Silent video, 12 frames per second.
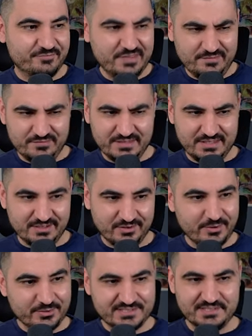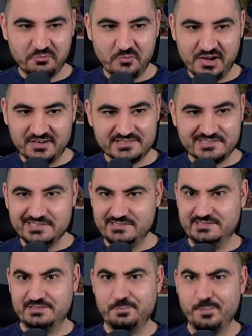fifteen goals and one assist, it's
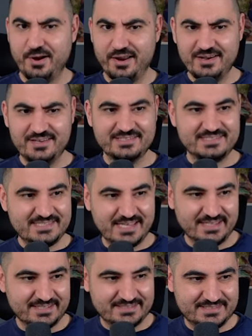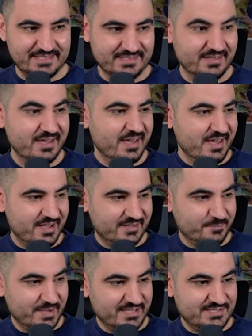a brilliant second season at
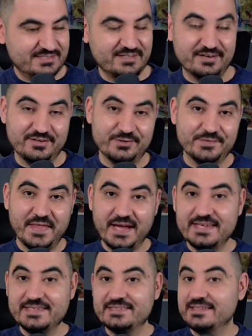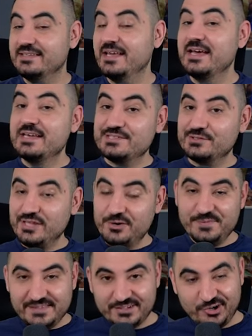Manchester United. So tell me
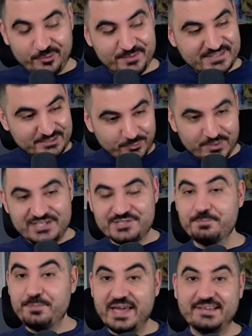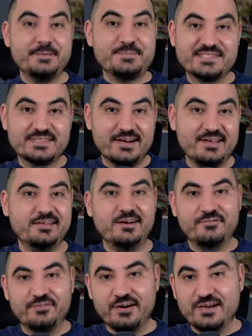in the comments which backup striker of
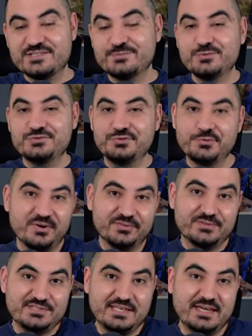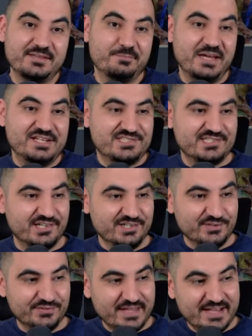Rasmus you want to see at Manchester
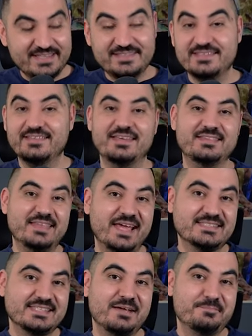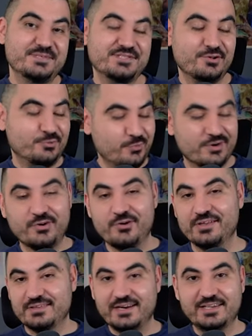United, and next episode we're gonna
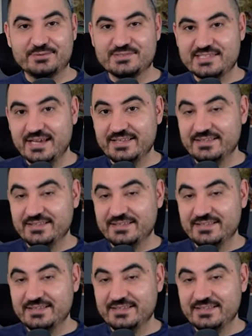try to sign